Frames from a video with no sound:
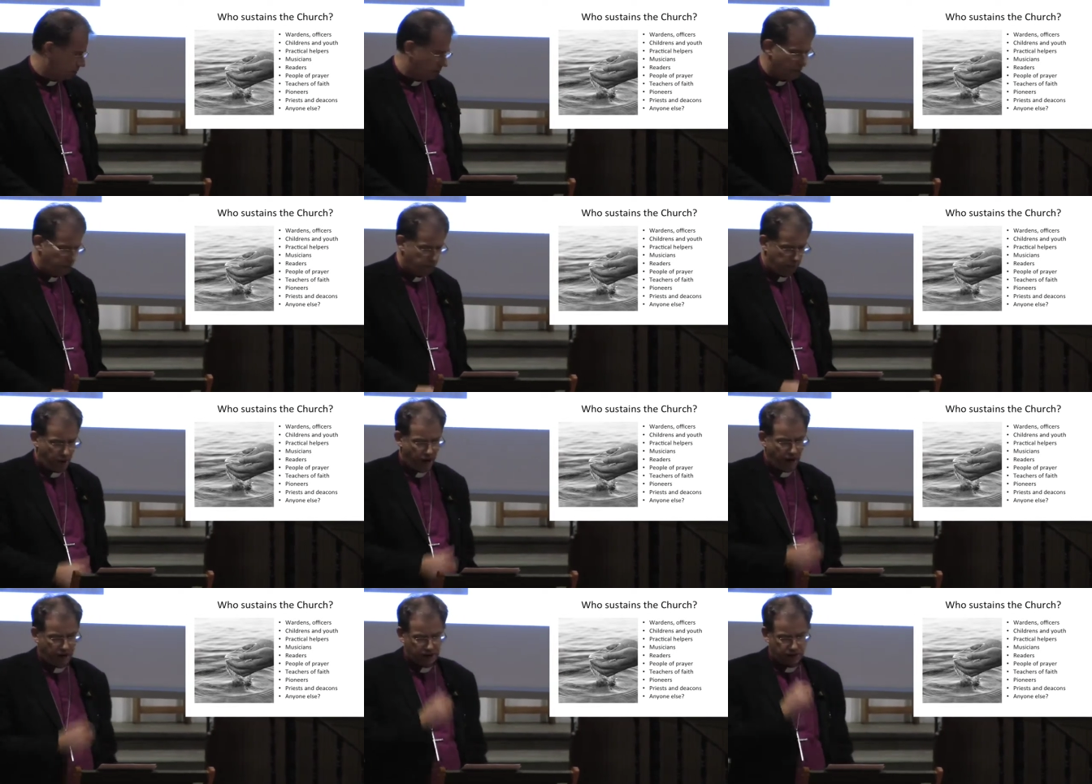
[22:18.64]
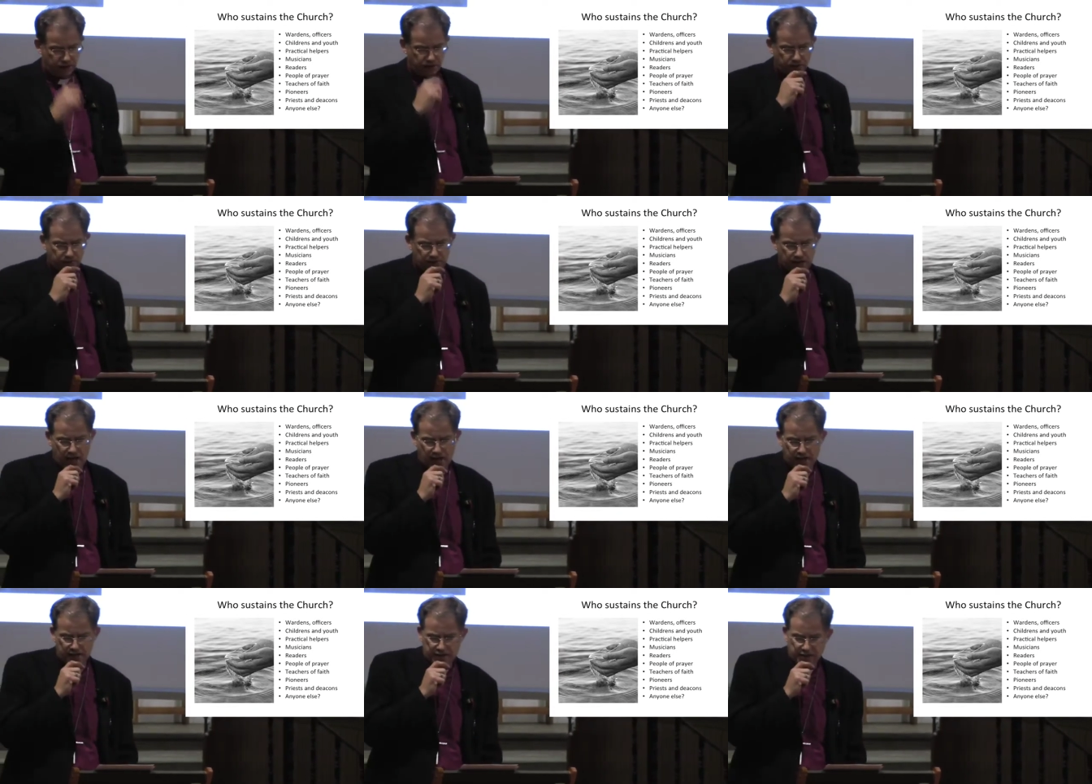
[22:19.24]
who do practical
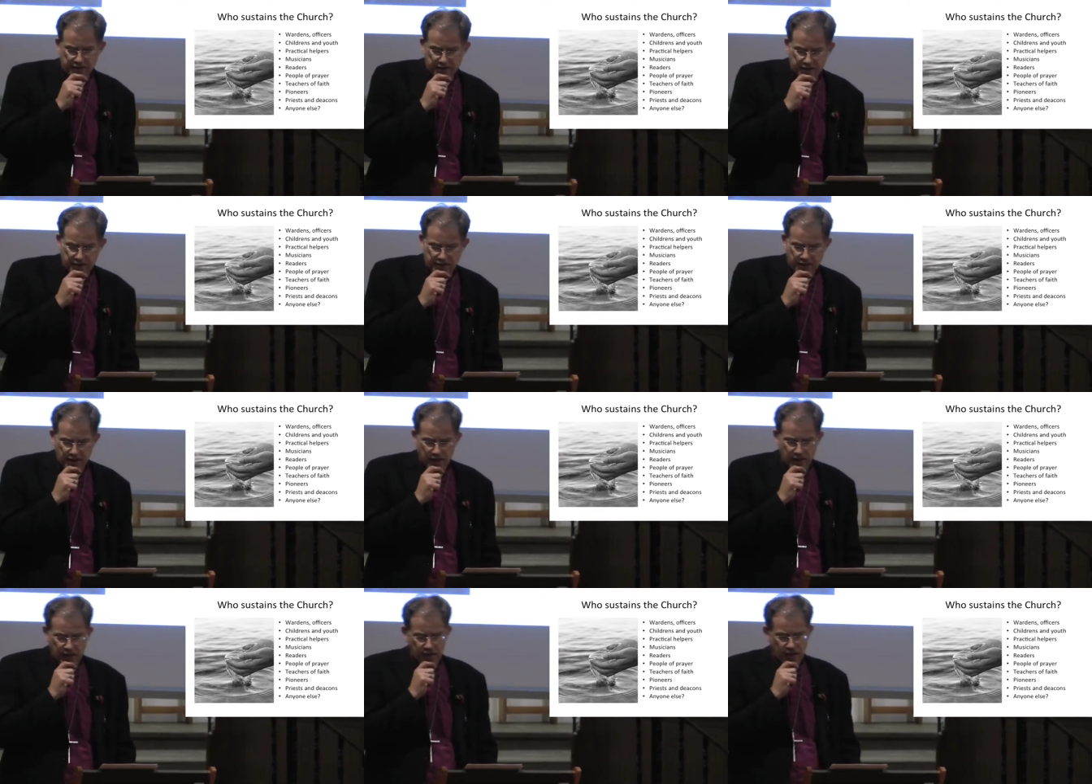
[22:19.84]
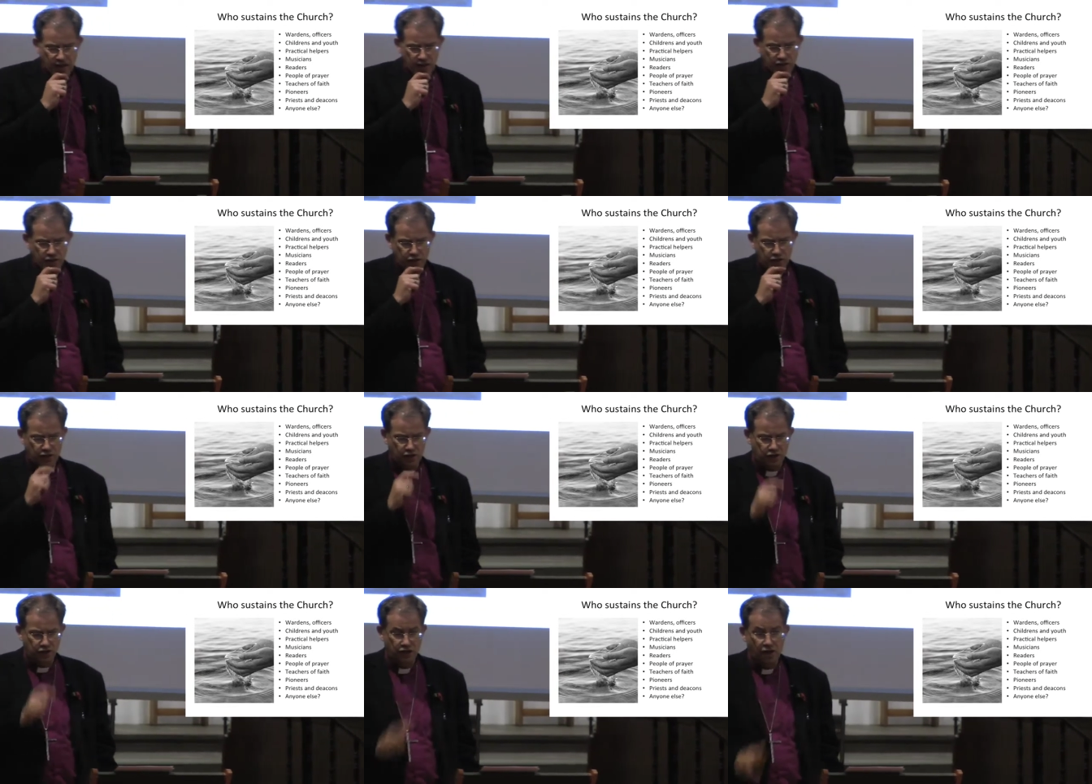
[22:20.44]
tasks in
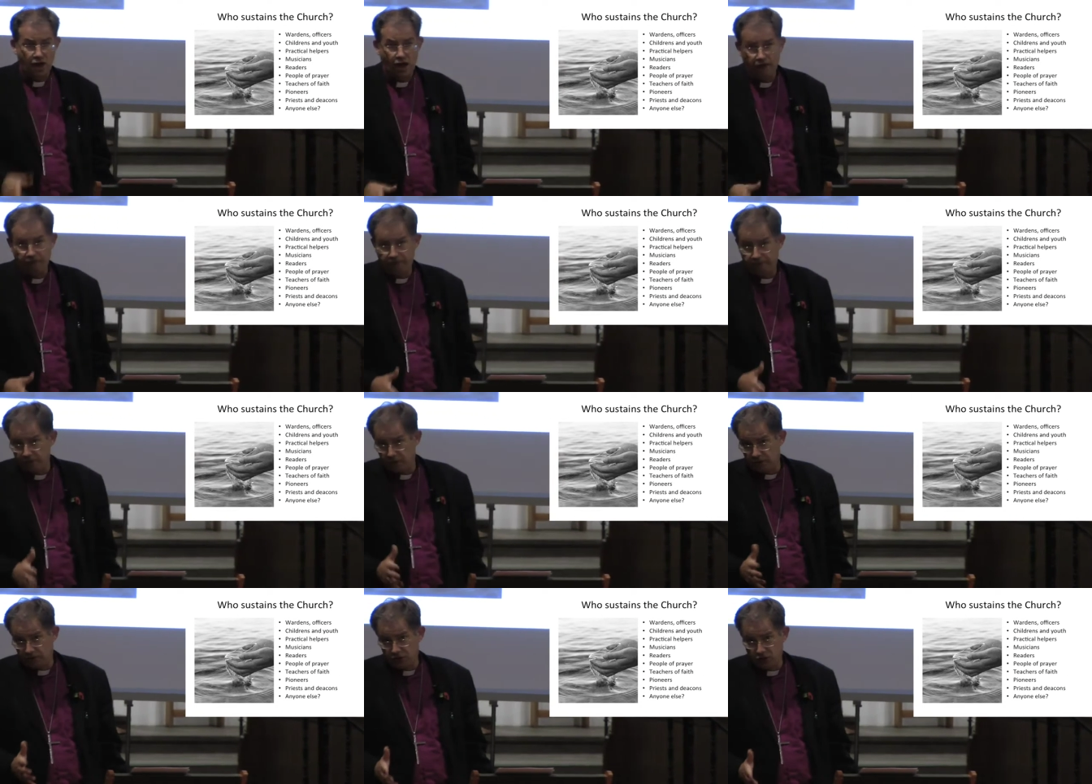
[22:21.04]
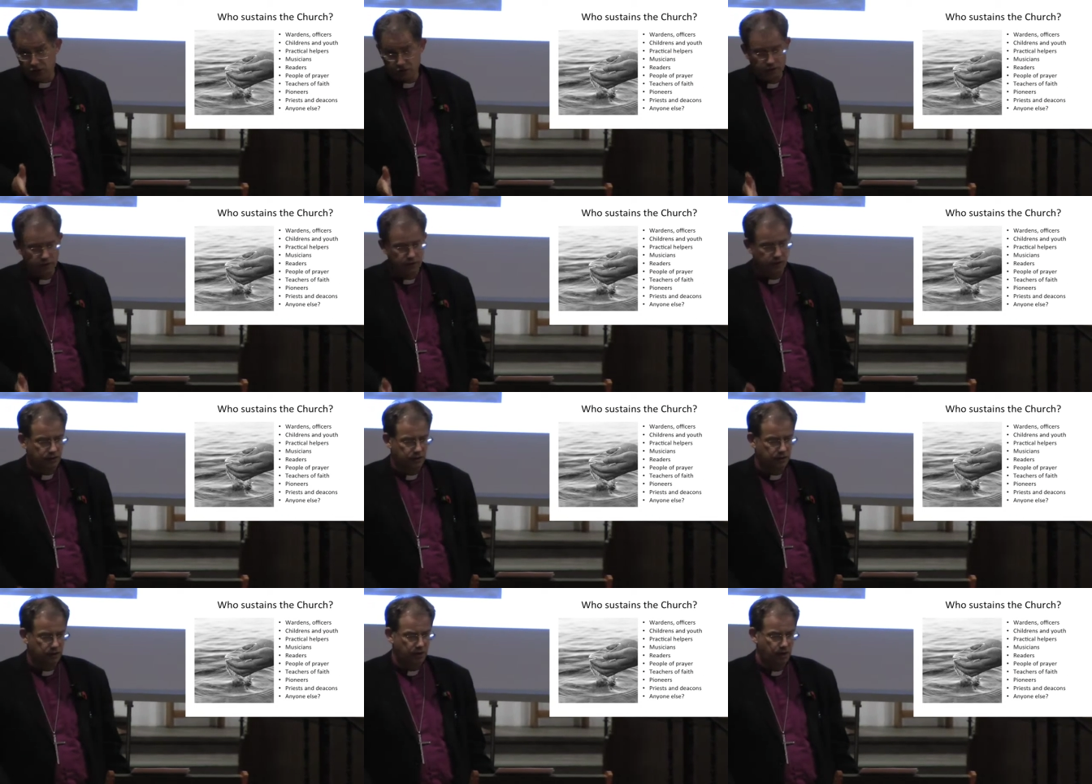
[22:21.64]
church life,
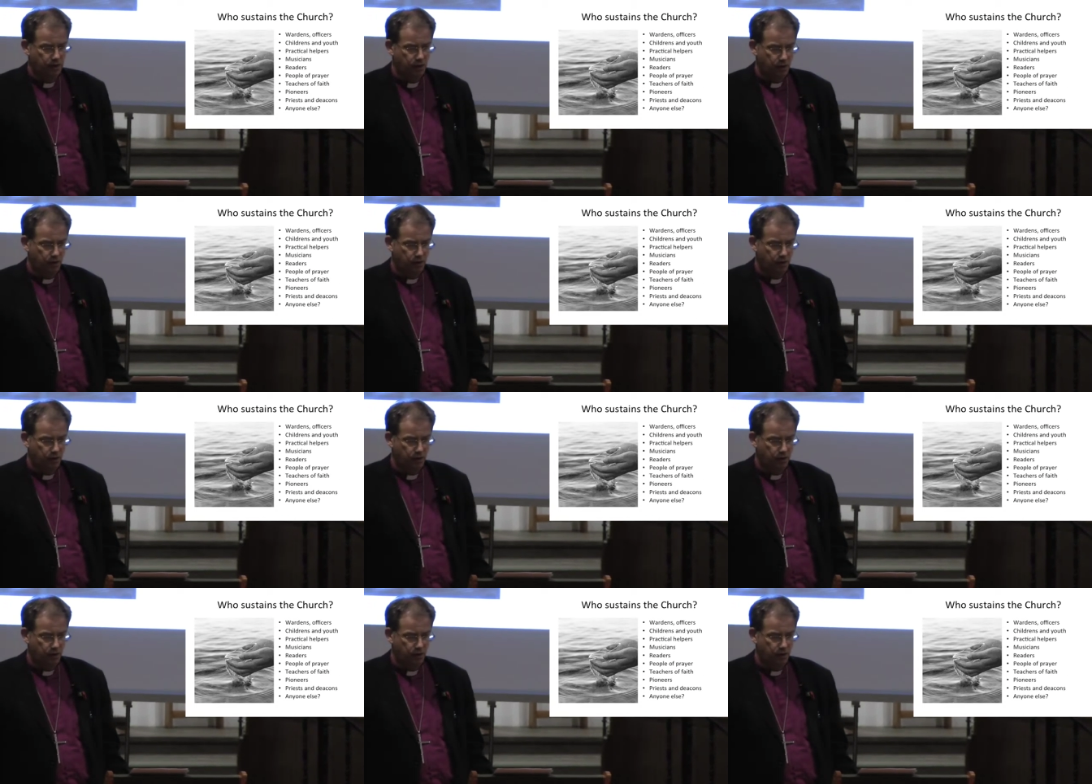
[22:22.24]
musicians,